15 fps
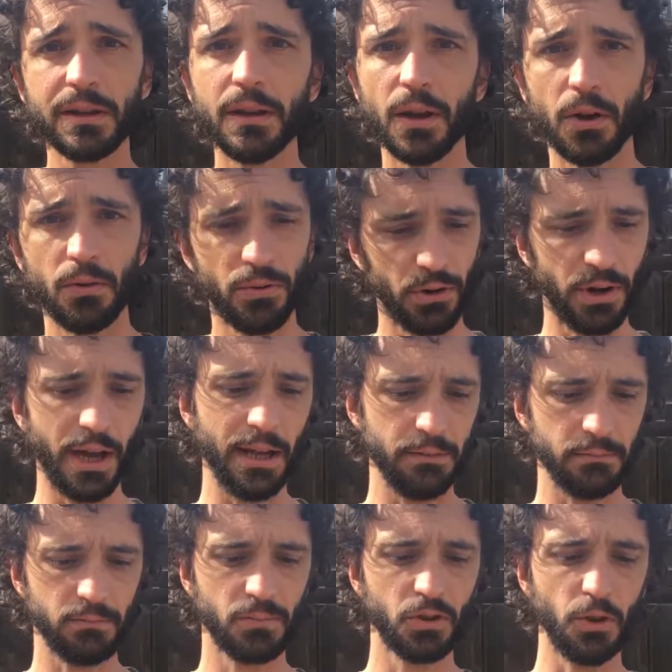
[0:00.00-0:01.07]
You know, they're
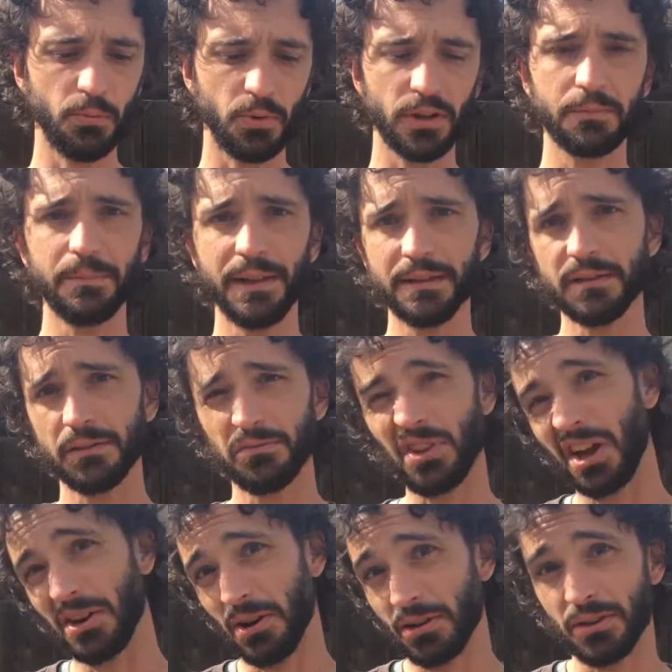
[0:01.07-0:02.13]
not super expensive,
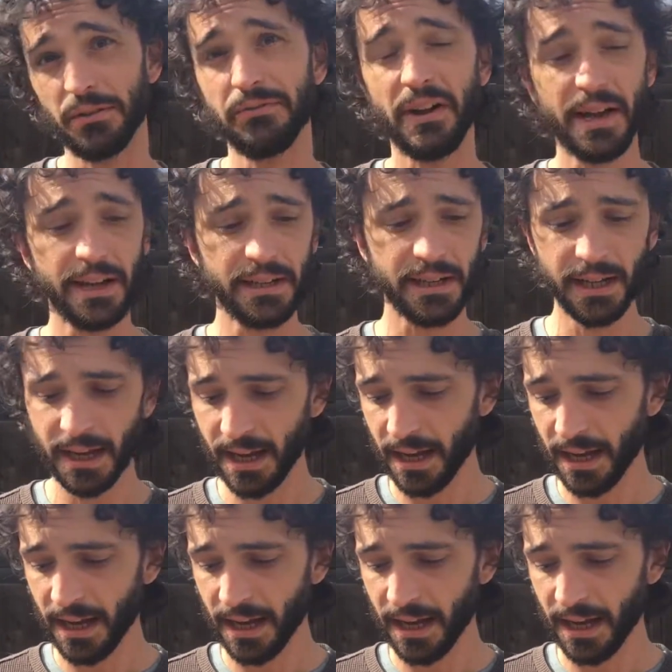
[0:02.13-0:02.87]
not hard to find,